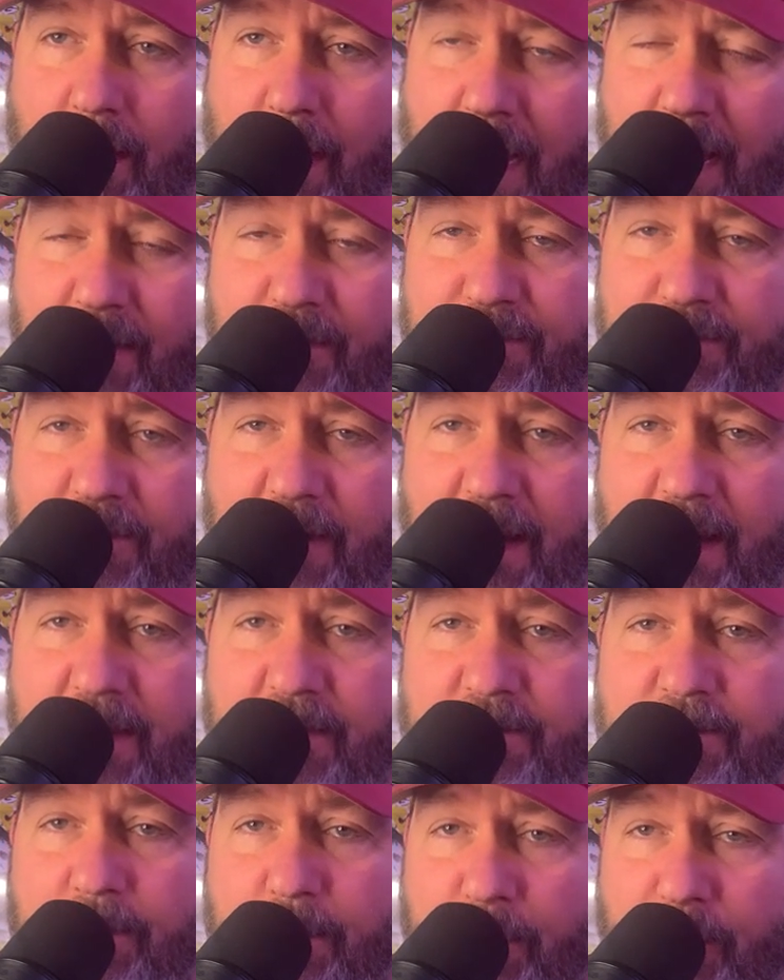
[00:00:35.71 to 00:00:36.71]
I have
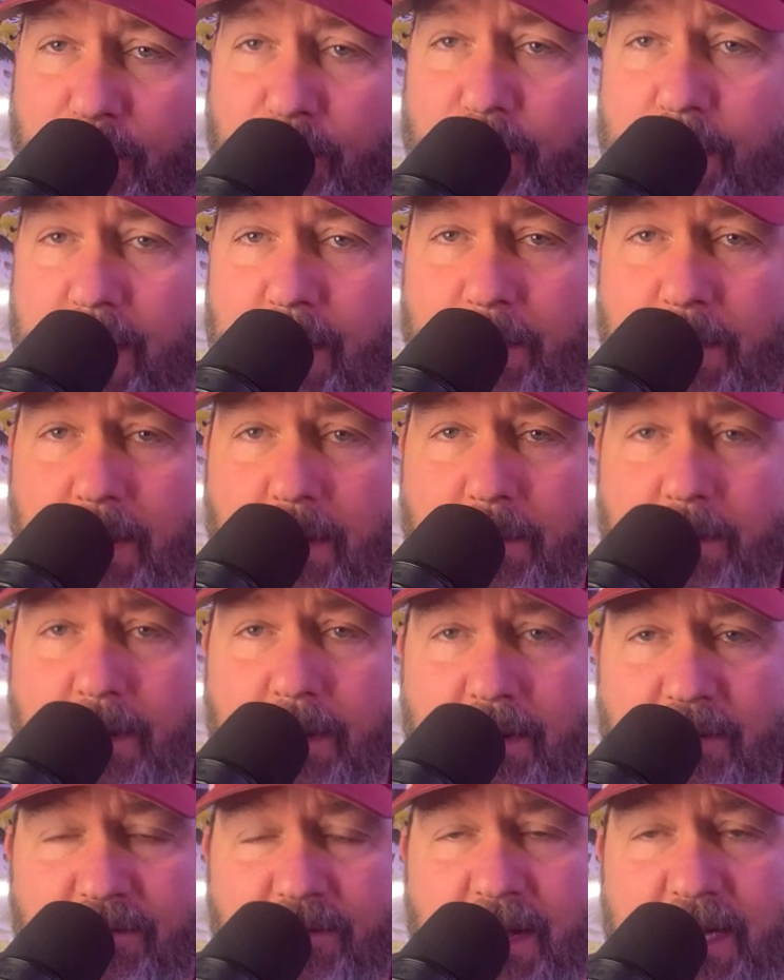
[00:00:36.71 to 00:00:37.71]
5 premium
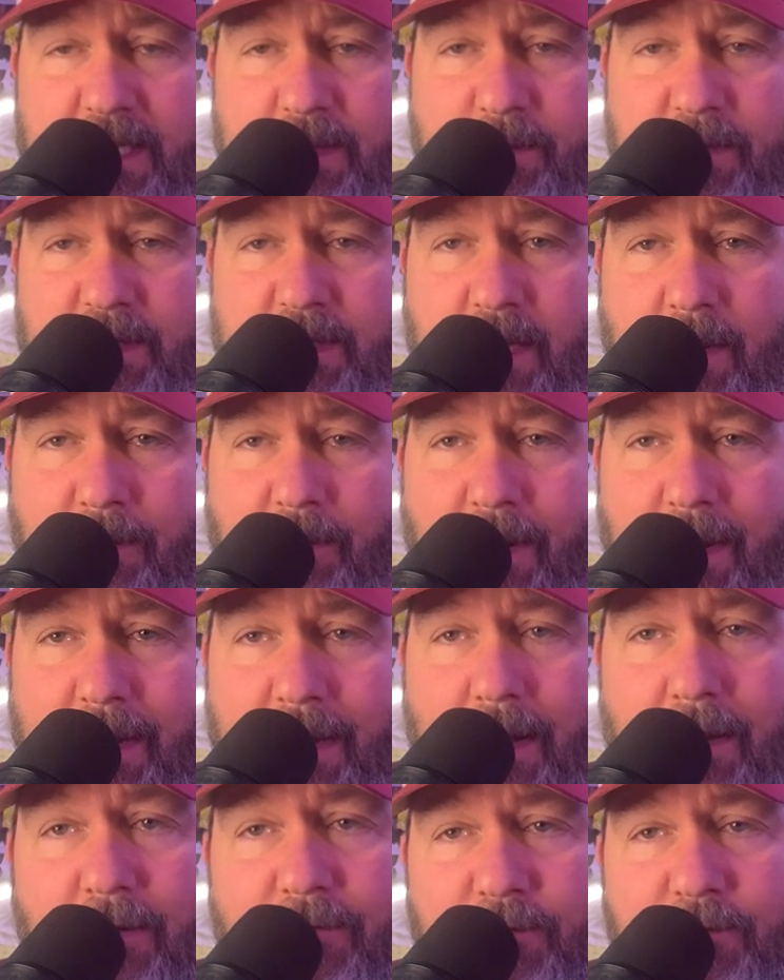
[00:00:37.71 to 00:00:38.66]
investments up right now.